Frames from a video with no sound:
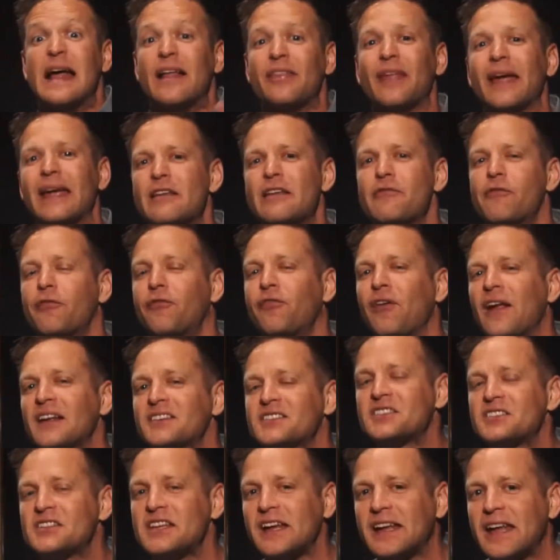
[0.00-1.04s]
They
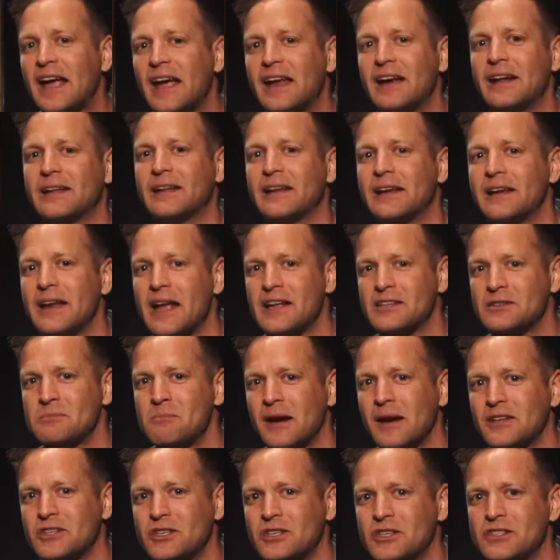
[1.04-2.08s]
investigated it as
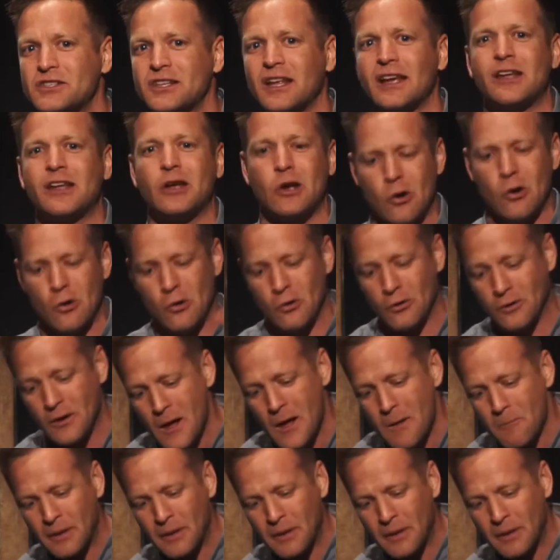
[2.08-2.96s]
much as they could.